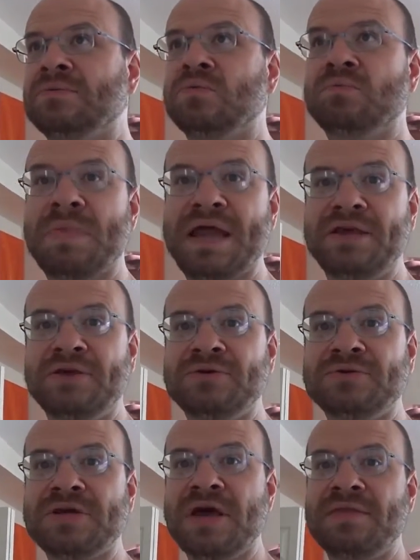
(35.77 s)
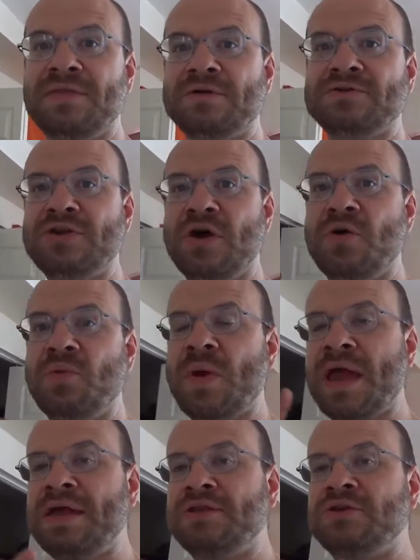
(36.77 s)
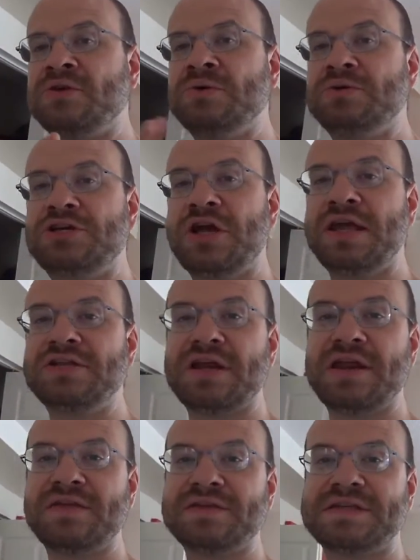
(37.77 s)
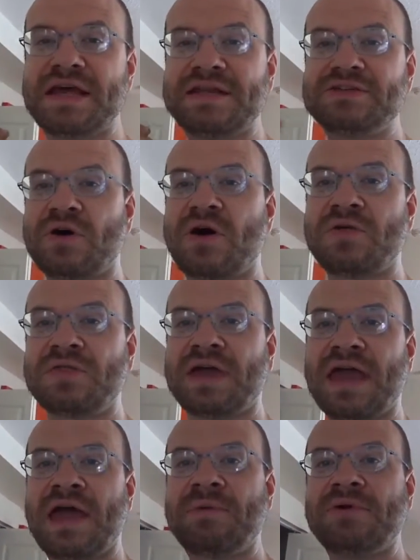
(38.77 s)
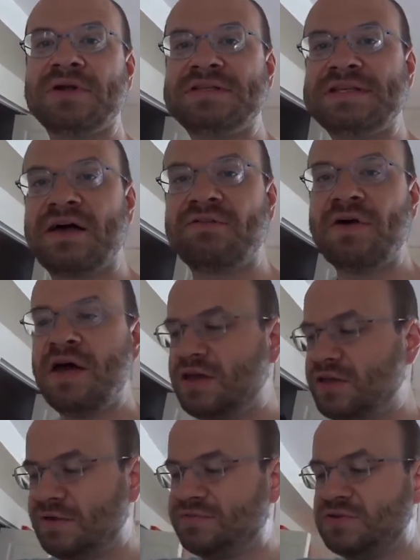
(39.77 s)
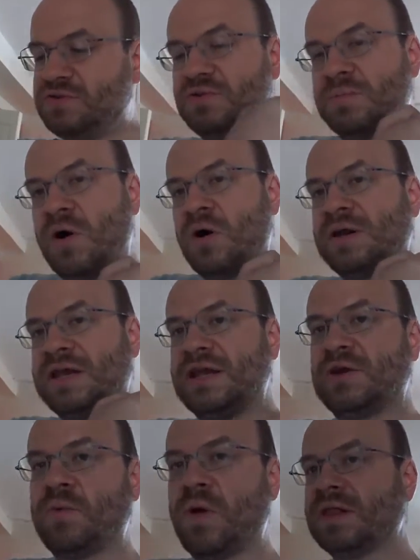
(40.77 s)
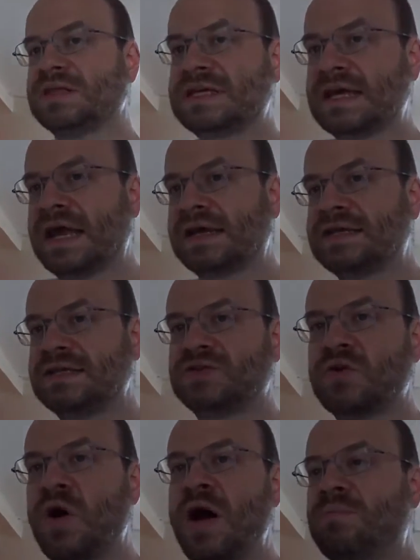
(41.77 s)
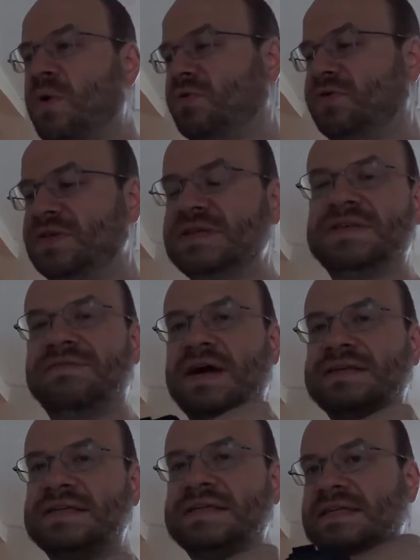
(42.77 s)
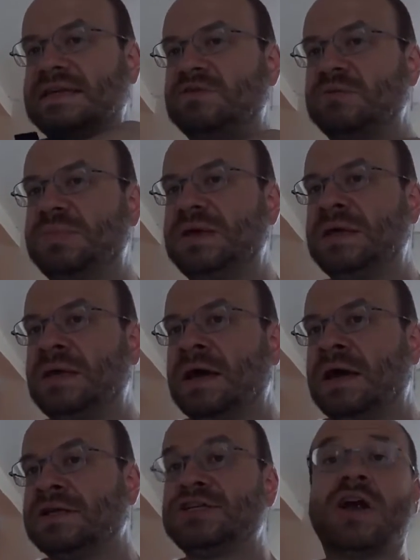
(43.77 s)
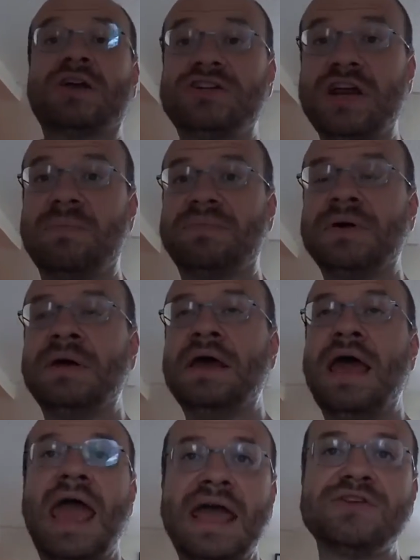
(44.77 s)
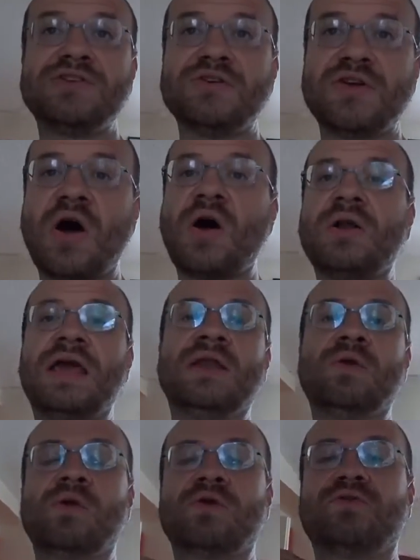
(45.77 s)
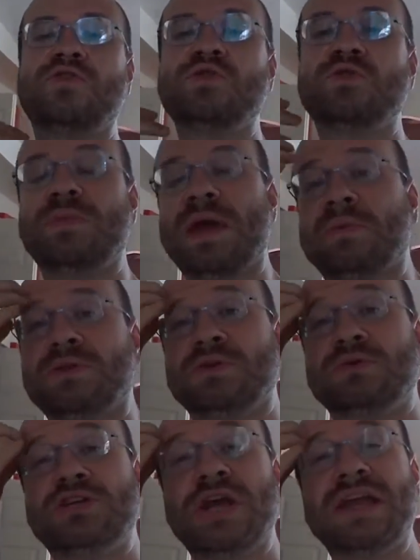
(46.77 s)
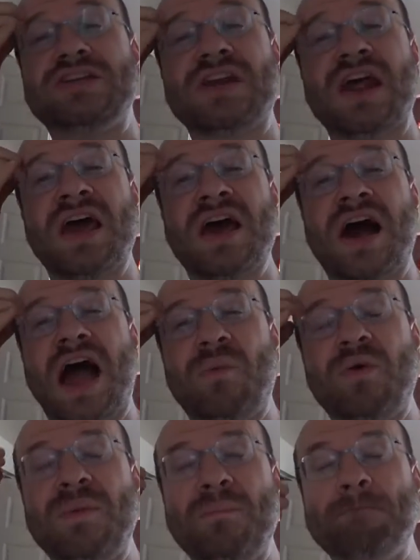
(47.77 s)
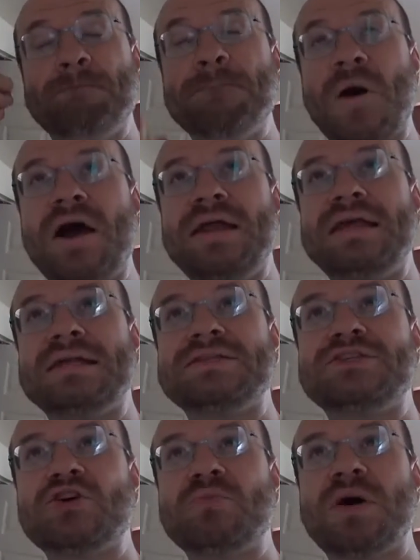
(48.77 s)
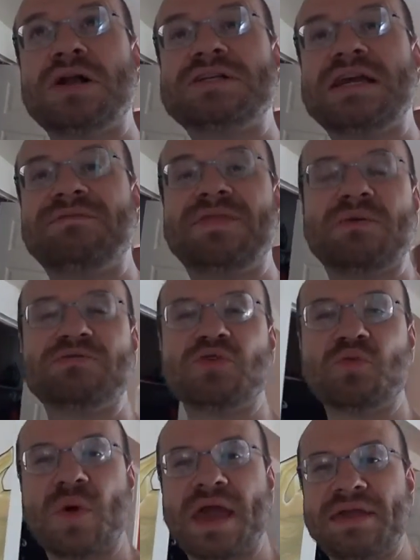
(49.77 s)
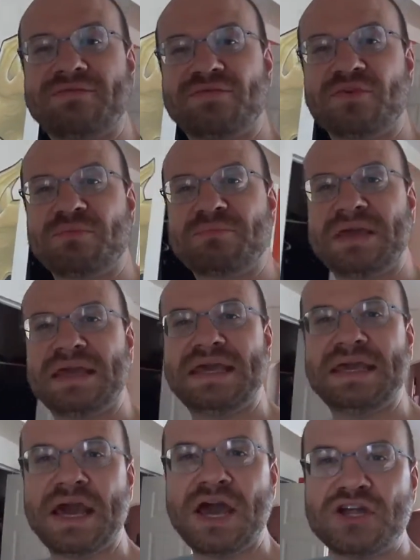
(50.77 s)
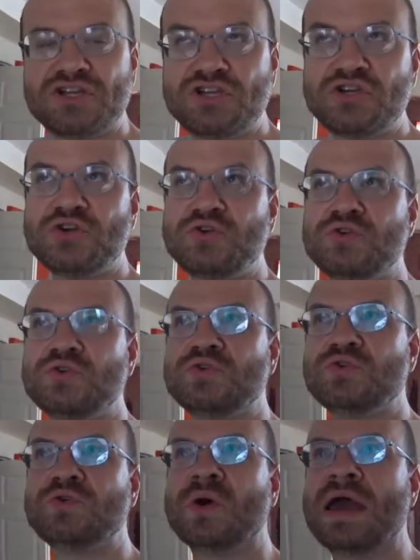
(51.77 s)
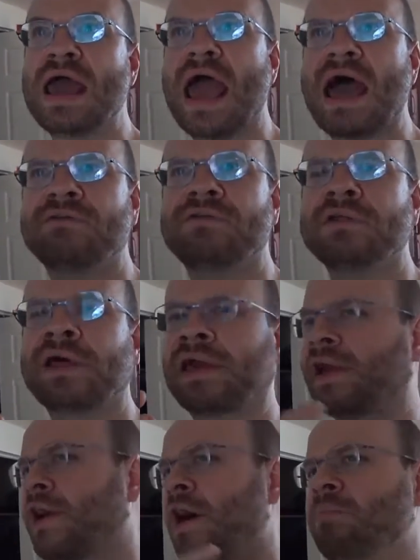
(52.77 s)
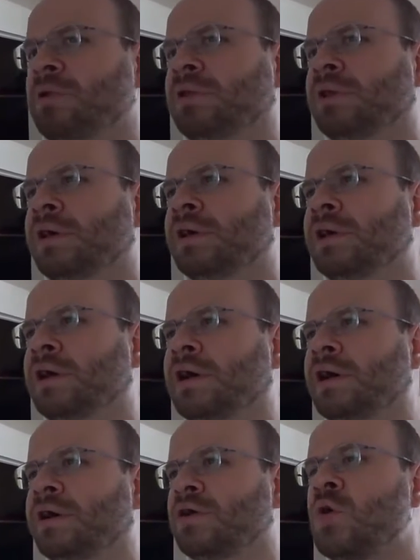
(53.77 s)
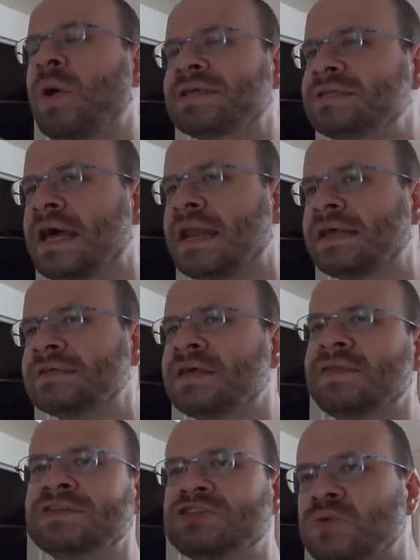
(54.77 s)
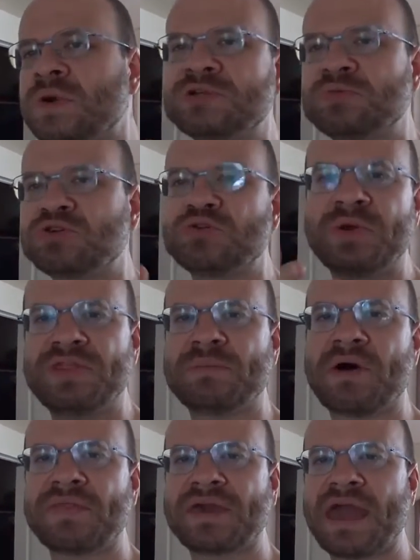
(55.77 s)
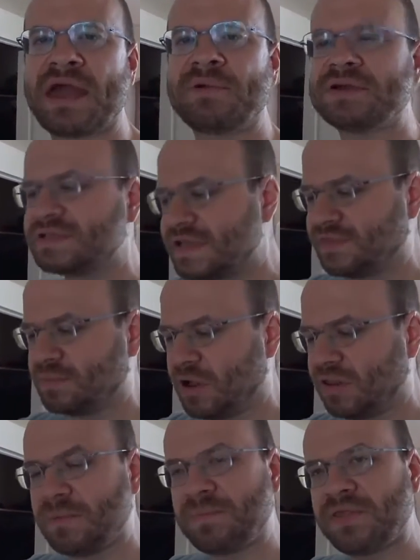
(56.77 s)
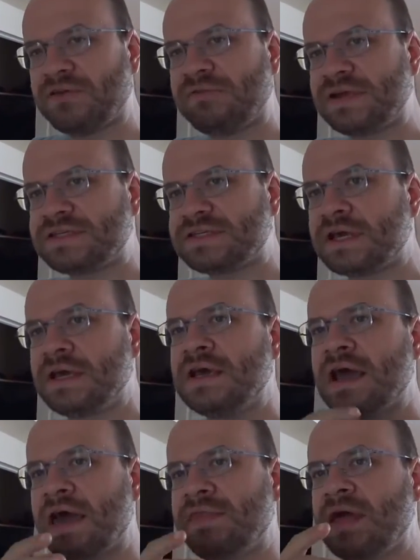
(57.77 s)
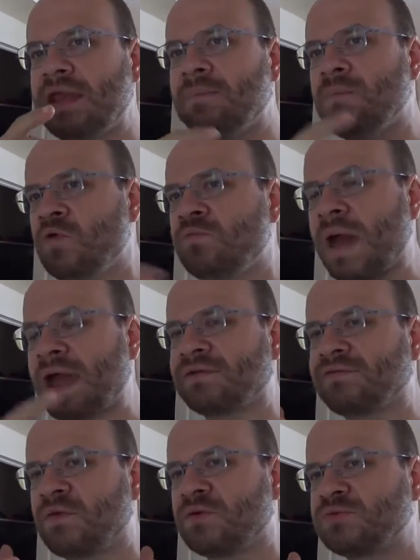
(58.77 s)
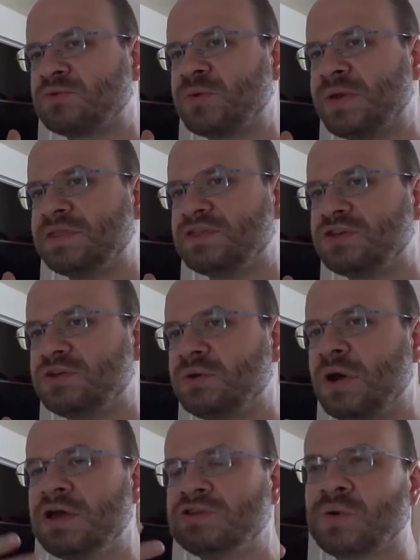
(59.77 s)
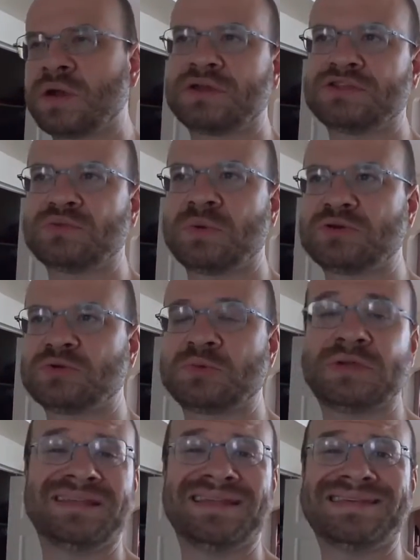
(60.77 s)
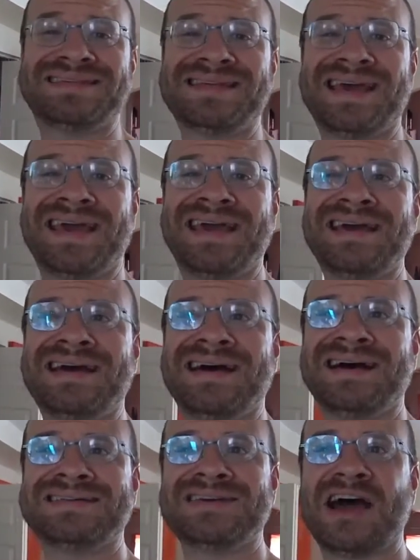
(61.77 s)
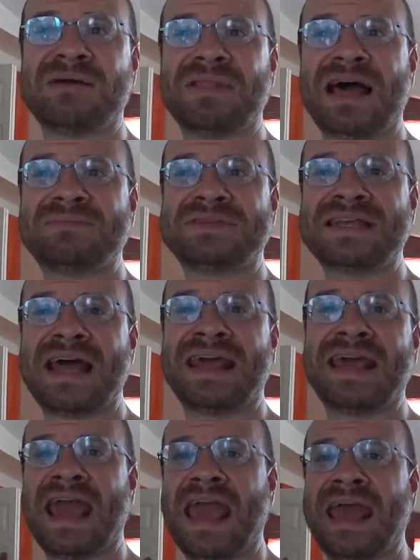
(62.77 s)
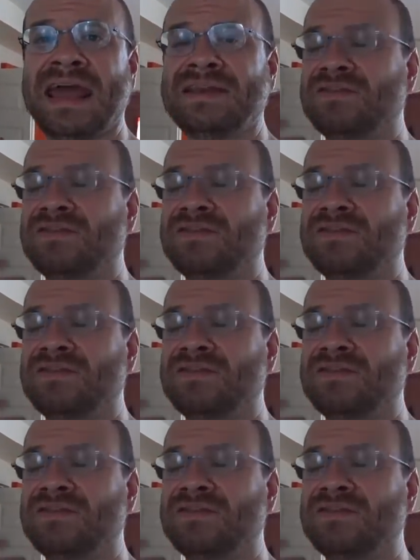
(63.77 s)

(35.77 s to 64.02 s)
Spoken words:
menus, there's no way to change any of the settings on the camera itself. You have to do them on here while it's connected. So both of these devices need to be charged up and turned on in order for you to be able to change it. I wouldn't mind it so much if there was a way for me to have like a couple quick settings and then switch between them on the camera, set them all up on the wrist, and then move back and forth between the two, so I could switch between, let's say, time-lapse setting and